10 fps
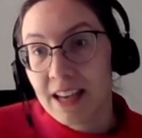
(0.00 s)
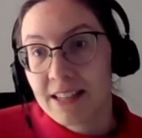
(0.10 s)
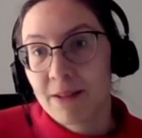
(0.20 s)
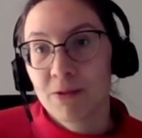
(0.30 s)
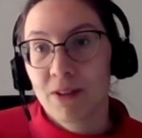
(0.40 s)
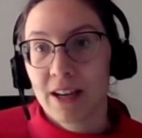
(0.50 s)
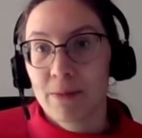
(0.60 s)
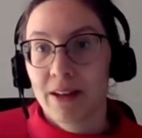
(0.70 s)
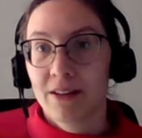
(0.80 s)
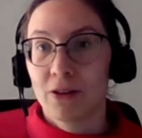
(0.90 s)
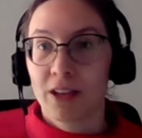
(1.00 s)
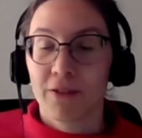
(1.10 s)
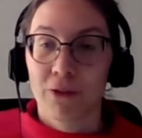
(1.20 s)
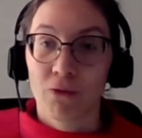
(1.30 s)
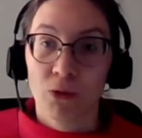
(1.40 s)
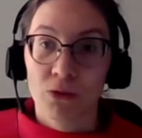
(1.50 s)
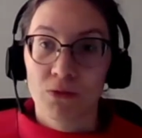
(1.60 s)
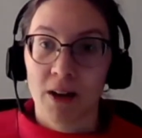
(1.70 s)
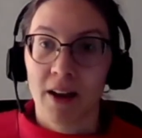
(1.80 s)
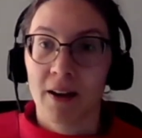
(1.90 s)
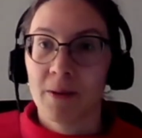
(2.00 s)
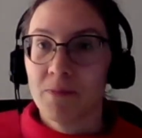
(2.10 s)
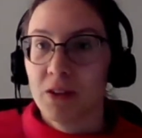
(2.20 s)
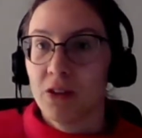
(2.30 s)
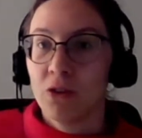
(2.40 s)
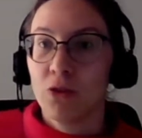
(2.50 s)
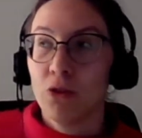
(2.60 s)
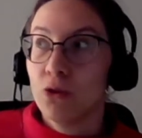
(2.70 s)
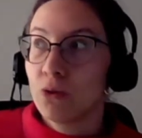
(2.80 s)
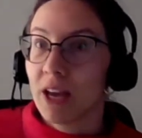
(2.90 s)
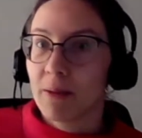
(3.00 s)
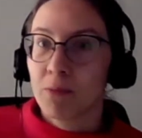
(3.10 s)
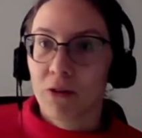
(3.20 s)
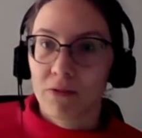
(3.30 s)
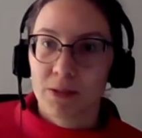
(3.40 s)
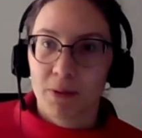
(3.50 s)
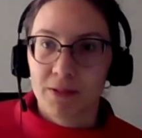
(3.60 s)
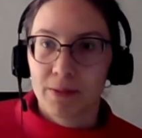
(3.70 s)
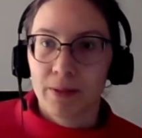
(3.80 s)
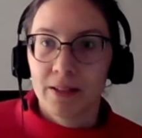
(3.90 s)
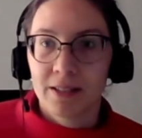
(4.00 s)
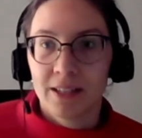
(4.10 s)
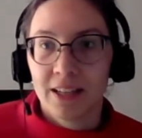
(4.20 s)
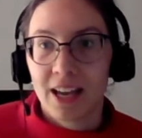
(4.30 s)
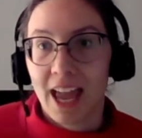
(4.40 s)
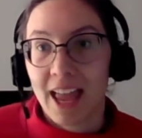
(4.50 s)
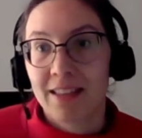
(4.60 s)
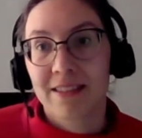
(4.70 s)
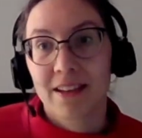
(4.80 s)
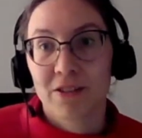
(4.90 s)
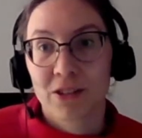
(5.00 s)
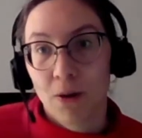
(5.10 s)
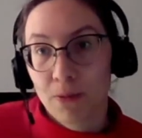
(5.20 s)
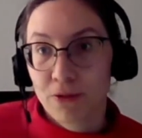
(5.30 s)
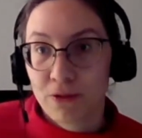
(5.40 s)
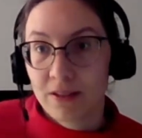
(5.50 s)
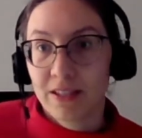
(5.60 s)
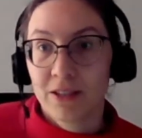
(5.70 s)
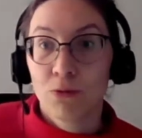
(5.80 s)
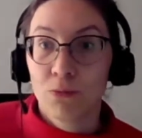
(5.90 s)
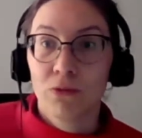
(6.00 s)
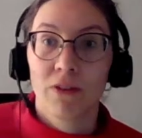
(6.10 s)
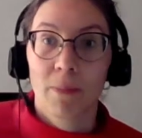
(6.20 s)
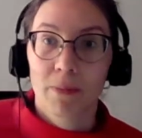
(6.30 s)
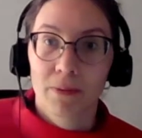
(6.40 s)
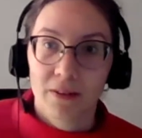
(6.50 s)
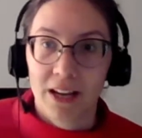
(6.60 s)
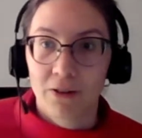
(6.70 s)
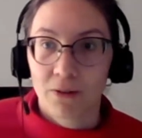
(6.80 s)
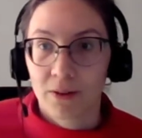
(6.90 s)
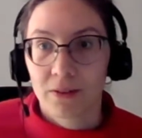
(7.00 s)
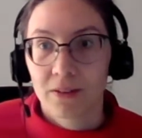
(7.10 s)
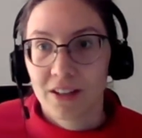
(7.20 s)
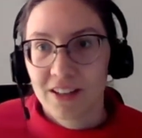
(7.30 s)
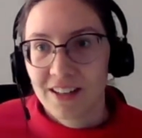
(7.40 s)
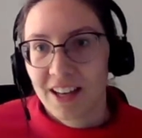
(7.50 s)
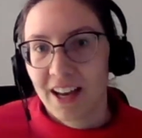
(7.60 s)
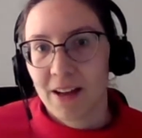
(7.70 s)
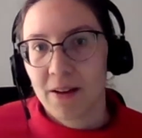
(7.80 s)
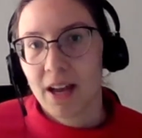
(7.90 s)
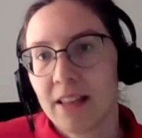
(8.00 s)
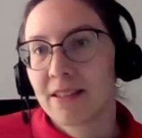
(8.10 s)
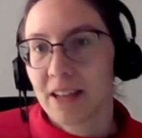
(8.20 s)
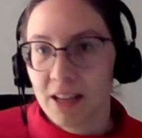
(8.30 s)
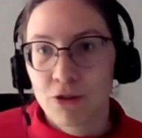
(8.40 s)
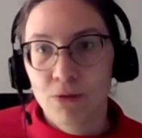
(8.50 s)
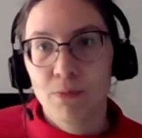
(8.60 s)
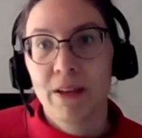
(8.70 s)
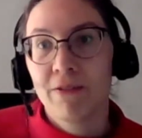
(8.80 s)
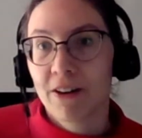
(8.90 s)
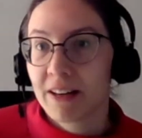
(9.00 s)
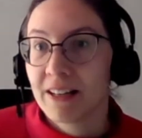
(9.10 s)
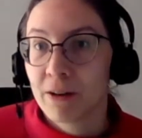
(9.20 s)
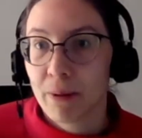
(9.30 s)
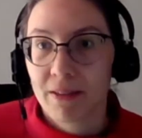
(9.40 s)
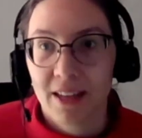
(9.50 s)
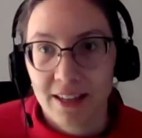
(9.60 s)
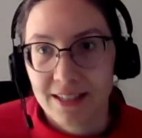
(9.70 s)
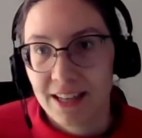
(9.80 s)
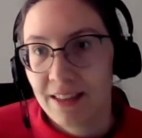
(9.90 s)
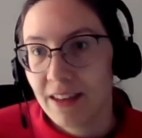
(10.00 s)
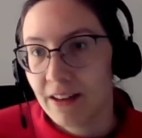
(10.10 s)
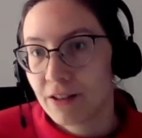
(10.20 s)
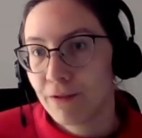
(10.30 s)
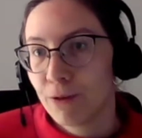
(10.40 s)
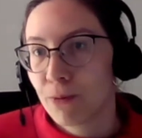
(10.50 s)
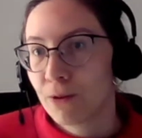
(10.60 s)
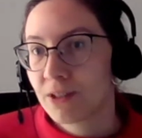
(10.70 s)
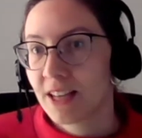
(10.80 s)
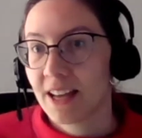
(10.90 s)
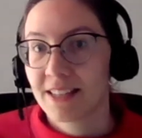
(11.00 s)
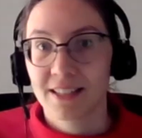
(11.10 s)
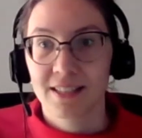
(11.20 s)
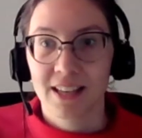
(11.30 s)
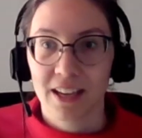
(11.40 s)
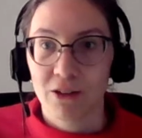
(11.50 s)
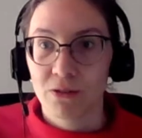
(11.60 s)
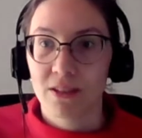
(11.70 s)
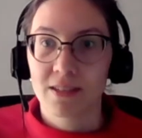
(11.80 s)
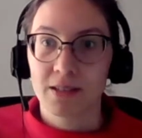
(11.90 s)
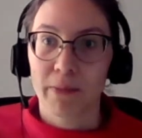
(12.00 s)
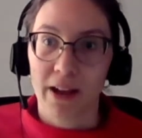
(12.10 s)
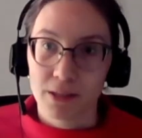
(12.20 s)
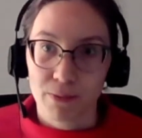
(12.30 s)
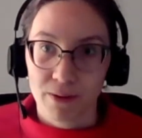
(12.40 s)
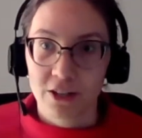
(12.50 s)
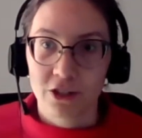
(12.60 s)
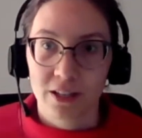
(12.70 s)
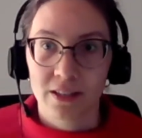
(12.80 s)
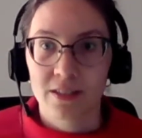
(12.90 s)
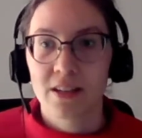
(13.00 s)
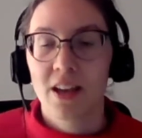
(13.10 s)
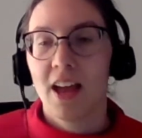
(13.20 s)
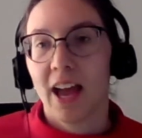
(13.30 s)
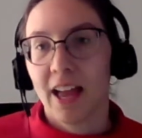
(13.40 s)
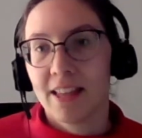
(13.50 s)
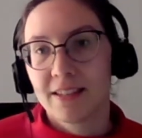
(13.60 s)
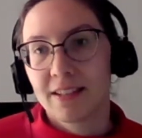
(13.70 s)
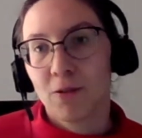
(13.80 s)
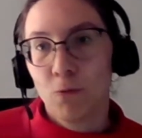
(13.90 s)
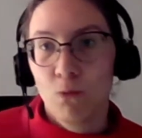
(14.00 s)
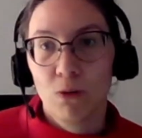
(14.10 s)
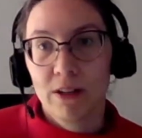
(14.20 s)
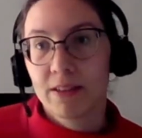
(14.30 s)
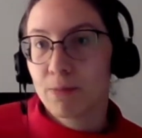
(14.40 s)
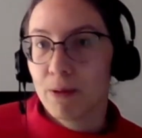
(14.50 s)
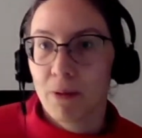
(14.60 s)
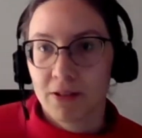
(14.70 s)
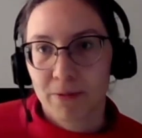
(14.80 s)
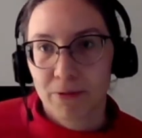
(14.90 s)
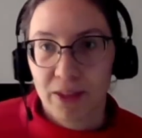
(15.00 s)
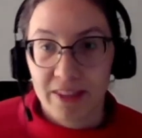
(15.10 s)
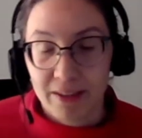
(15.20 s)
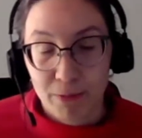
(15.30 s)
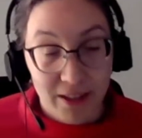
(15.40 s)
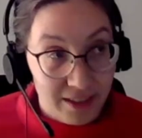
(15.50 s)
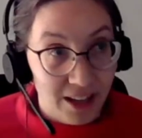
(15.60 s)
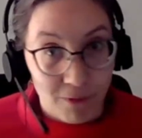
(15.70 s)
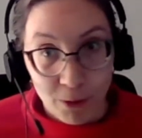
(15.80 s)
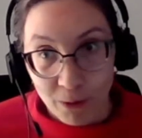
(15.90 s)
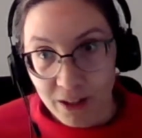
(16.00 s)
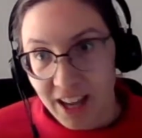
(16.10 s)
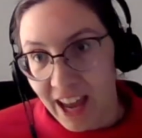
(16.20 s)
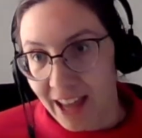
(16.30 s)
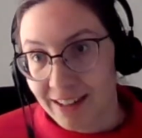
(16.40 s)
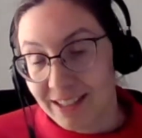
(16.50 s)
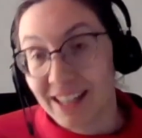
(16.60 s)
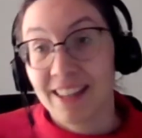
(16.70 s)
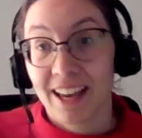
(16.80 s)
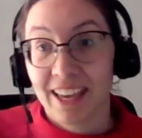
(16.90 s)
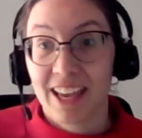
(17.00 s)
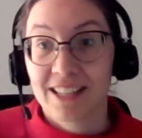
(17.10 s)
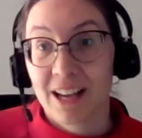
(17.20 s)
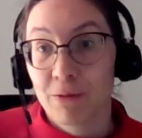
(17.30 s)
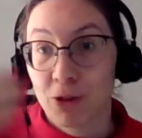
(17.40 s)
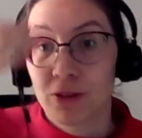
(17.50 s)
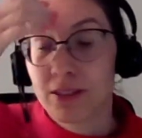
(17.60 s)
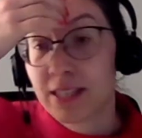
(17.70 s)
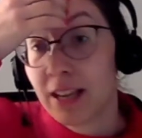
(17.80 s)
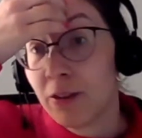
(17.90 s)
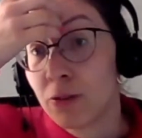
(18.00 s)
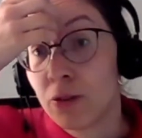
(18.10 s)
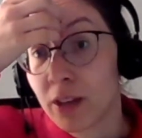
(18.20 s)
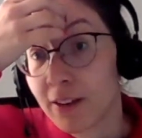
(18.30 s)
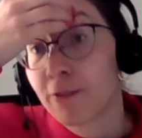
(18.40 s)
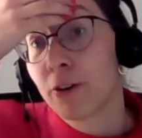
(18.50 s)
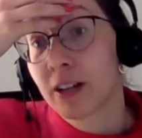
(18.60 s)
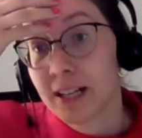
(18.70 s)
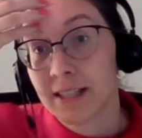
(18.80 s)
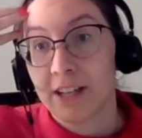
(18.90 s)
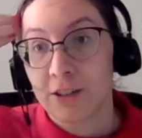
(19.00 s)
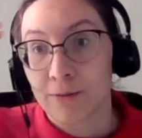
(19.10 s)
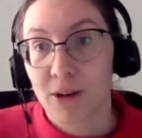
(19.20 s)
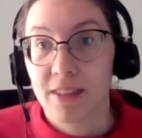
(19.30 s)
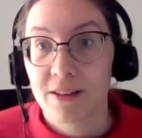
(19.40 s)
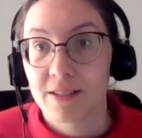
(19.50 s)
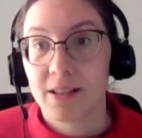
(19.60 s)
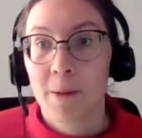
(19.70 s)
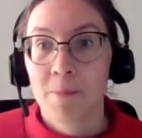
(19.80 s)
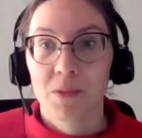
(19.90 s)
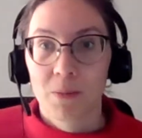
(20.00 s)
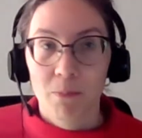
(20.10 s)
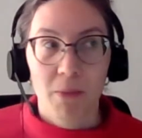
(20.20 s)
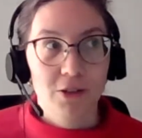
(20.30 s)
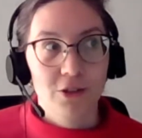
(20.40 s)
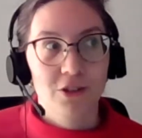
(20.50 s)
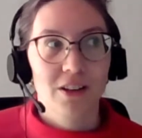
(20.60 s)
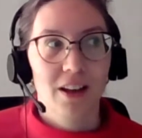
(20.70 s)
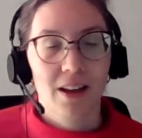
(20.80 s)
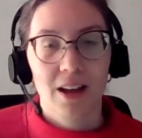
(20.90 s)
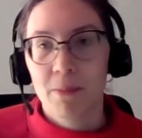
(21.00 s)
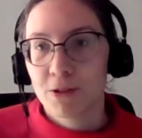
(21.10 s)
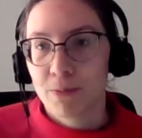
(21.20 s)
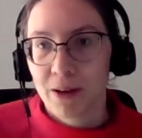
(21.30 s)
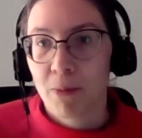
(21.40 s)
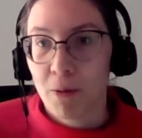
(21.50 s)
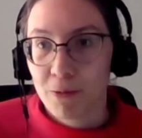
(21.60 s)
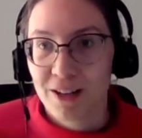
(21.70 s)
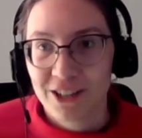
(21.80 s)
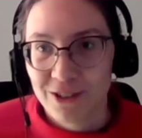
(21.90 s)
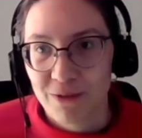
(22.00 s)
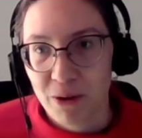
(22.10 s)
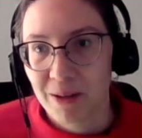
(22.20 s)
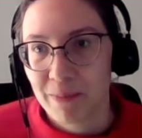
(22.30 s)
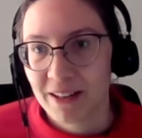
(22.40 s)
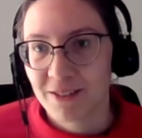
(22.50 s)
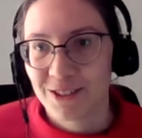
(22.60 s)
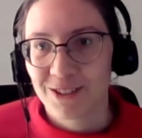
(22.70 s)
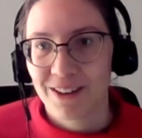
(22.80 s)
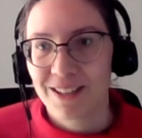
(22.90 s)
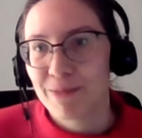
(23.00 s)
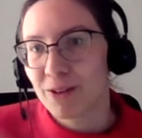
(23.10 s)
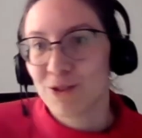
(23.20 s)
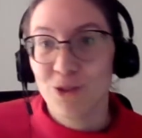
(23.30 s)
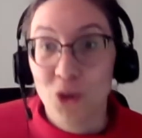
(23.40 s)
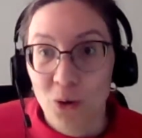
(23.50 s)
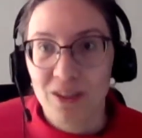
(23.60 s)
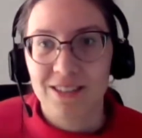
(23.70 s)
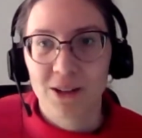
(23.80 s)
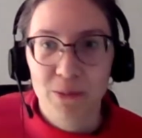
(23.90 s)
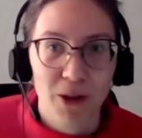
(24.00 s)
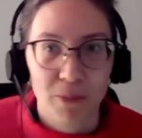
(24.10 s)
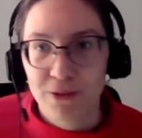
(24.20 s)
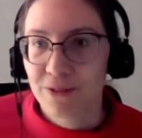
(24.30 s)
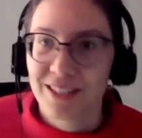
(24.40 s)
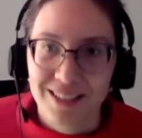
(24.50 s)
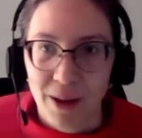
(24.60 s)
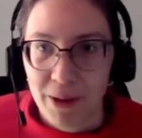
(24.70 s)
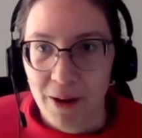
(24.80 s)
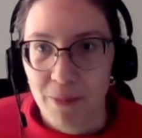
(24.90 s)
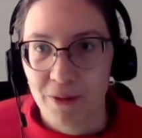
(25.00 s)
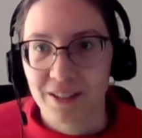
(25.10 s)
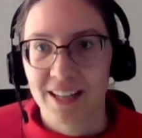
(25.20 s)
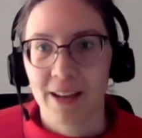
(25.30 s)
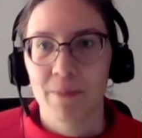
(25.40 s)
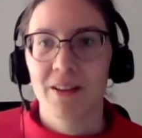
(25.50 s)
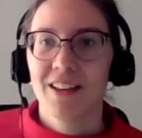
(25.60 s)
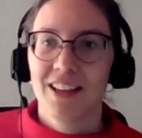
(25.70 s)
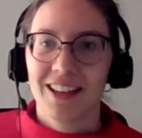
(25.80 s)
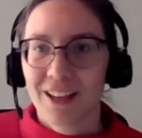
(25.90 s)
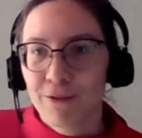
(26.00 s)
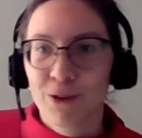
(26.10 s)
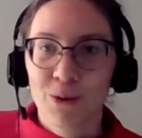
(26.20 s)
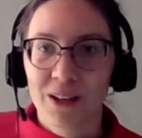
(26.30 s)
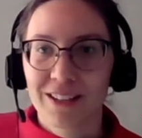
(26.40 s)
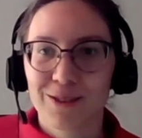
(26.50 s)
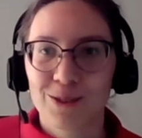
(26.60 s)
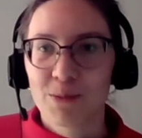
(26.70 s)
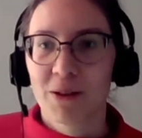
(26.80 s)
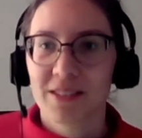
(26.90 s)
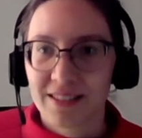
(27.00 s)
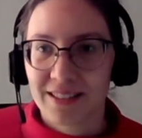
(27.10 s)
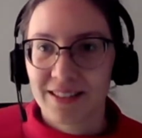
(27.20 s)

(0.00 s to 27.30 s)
case, I would recommend looking for roles where you know you do get more responsibility and there's an opportunity to move up later on uh, and and to be very clear about that in the interview process and say you know this is my aspirations and will this be possible within, that role and in that case i would also say you know looking for organizations where there's much uh, a much bigger population of product managers right because you know there's going to be opportunities coming up all the time if you're going into a small